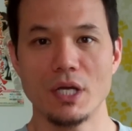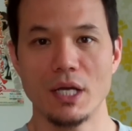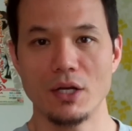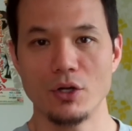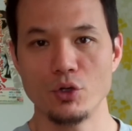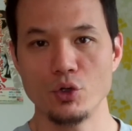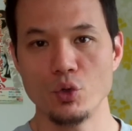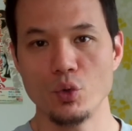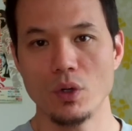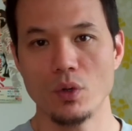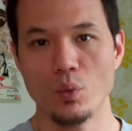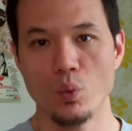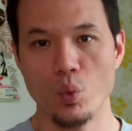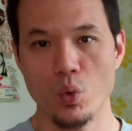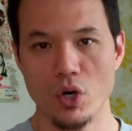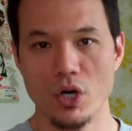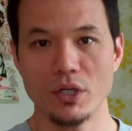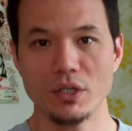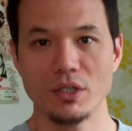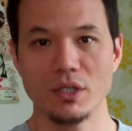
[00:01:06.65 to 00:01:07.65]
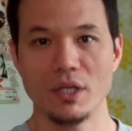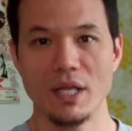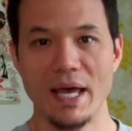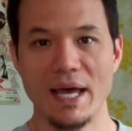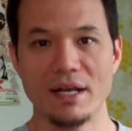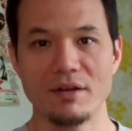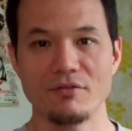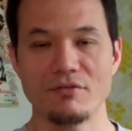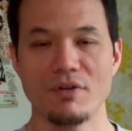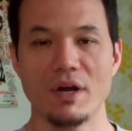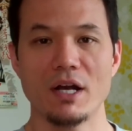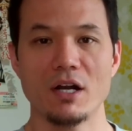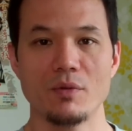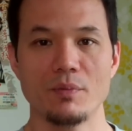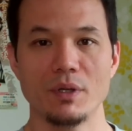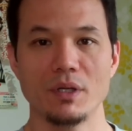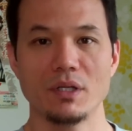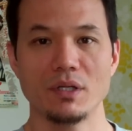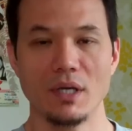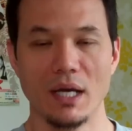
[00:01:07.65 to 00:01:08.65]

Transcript: I knew what worked in that environment.